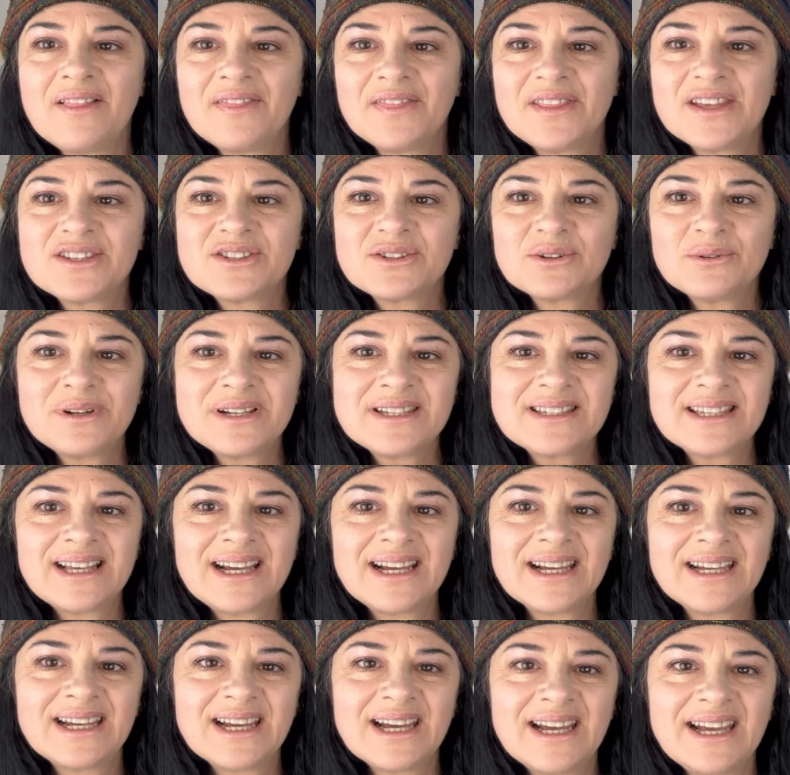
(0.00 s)
There's always
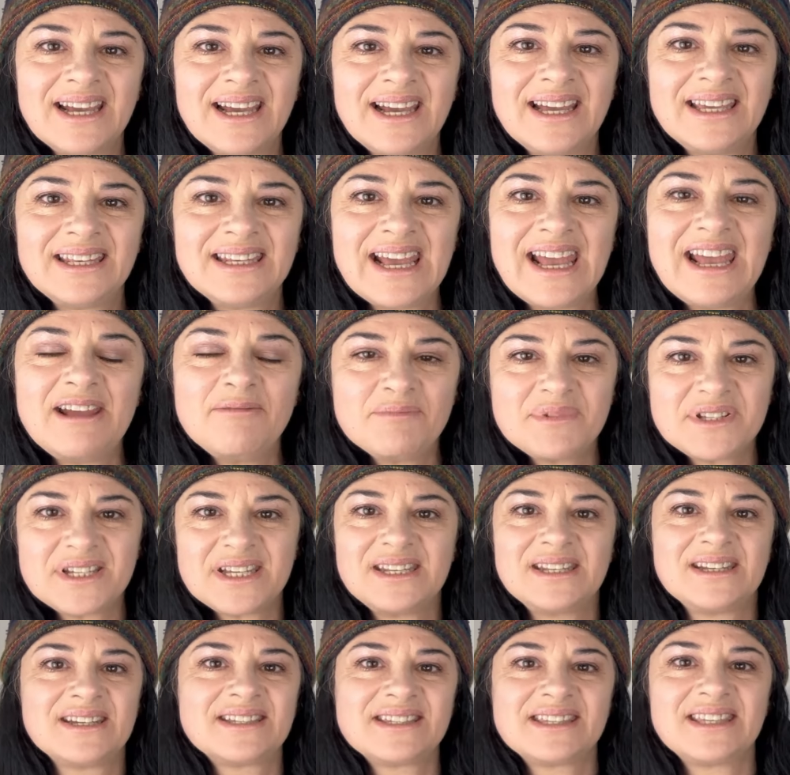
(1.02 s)
like an
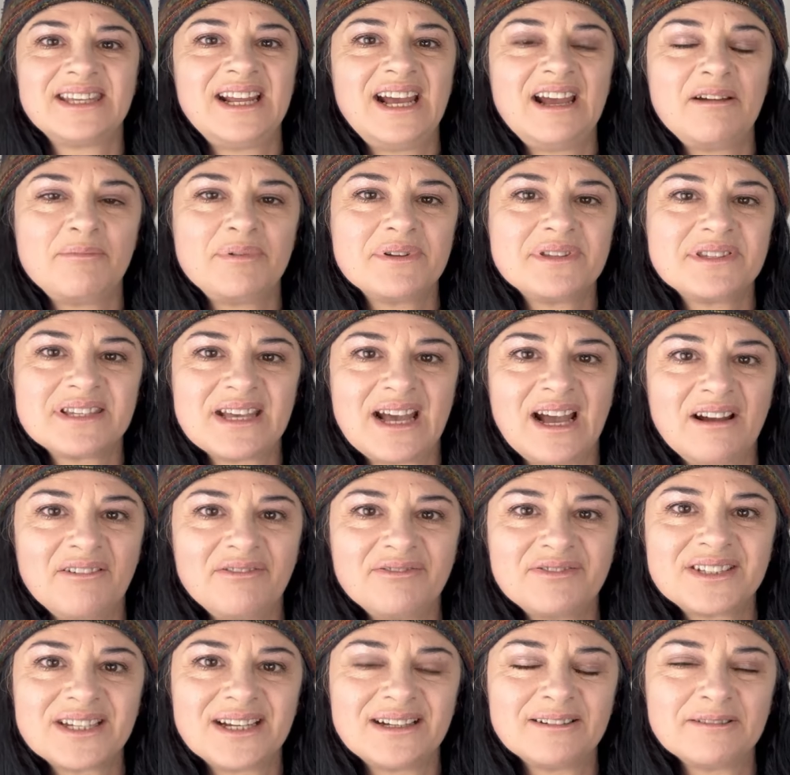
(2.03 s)
emptiness that happens
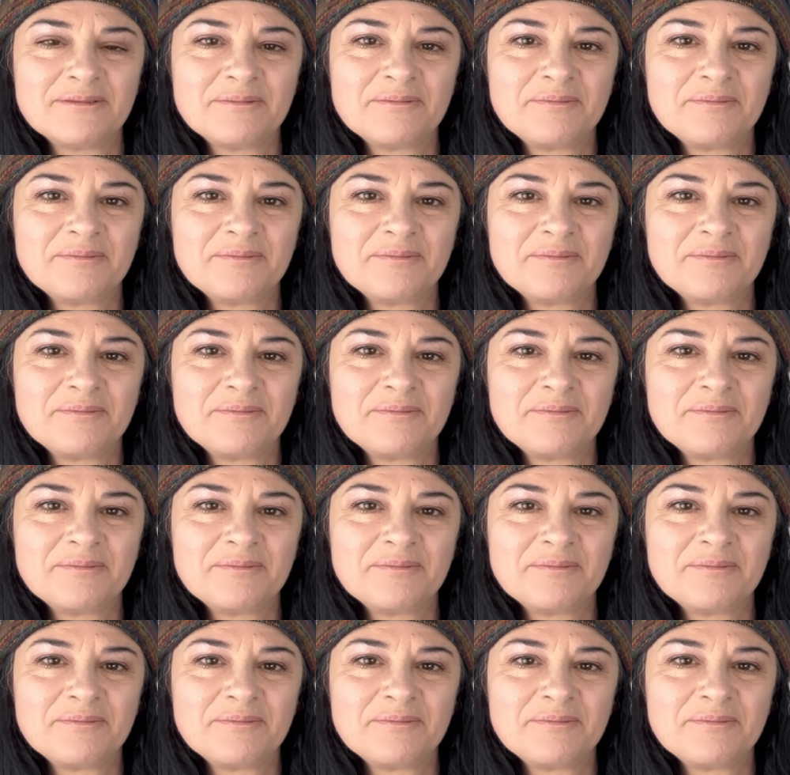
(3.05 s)
after.